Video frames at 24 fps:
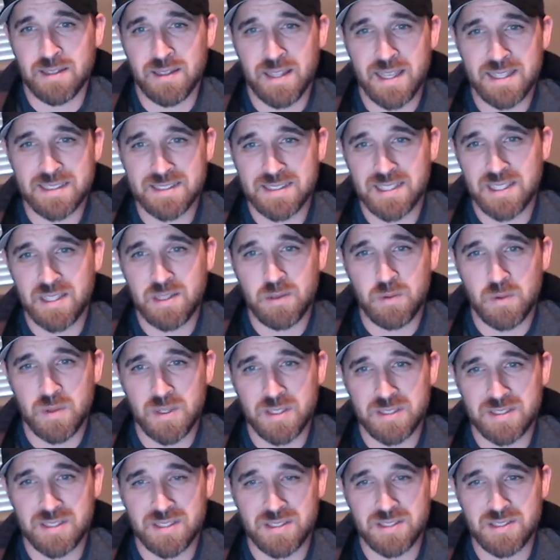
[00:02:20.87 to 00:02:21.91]
last thing you
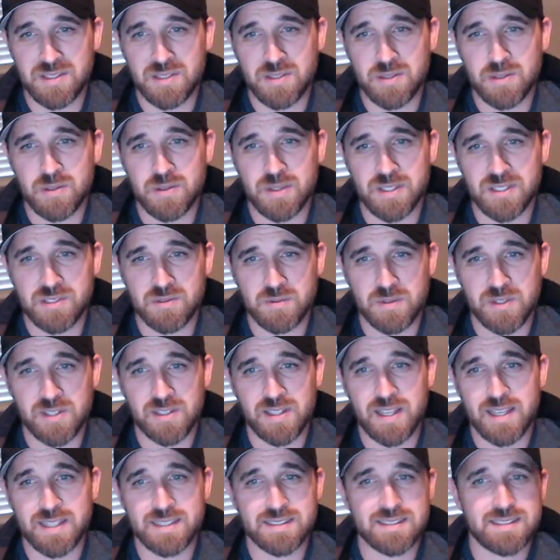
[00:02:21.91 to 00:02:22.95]
want to do is
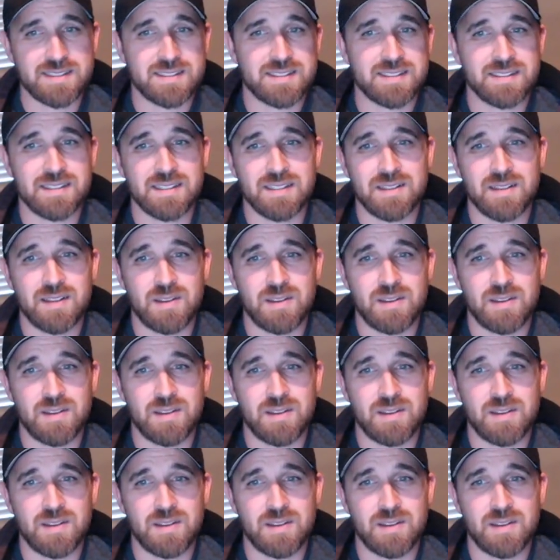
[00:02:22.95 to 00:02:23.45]
realize